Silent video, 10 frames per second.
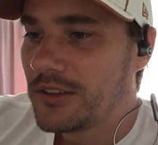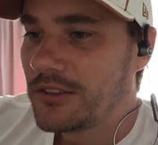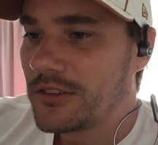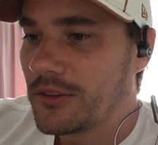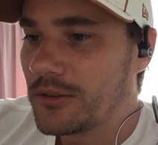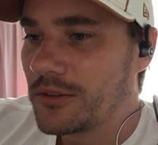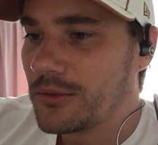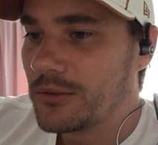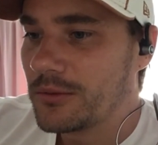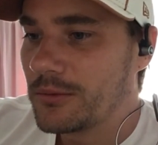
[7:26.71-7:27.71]
So
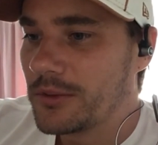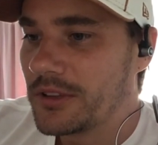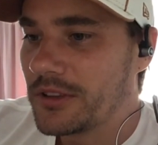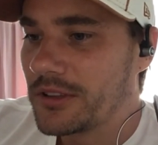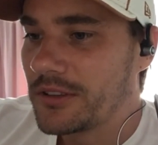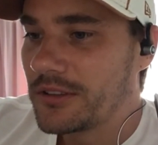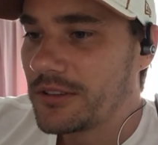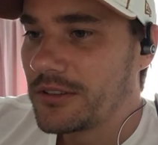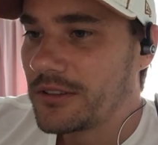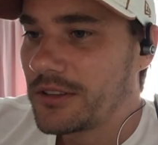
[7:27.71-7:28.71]
you will
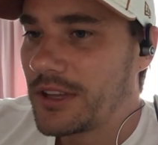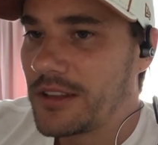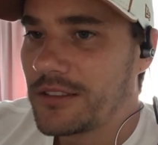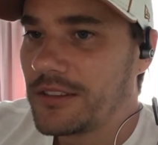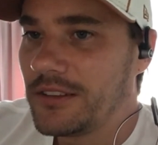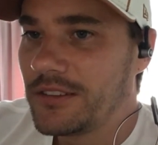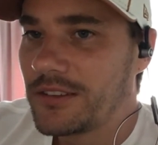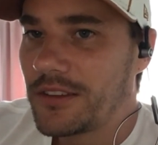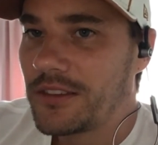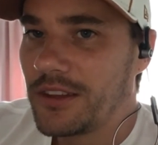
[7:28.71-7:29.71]
get
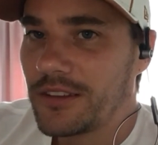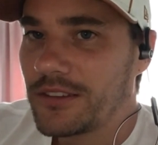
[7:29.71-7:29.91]
these things